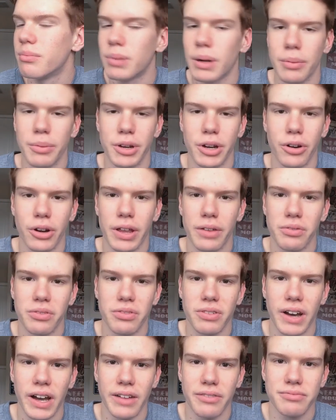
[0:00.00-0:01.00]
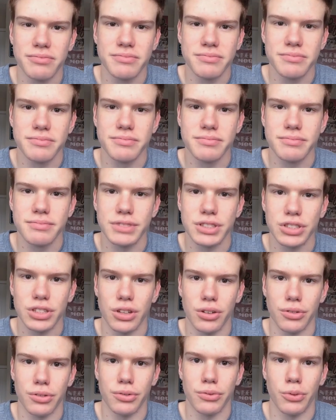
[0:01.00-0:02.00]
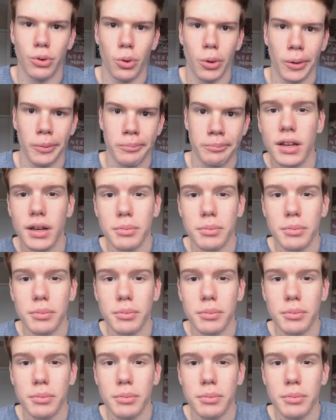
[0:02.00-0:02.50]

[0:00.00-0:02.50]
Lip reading: probably don't have a five. Just goes to four.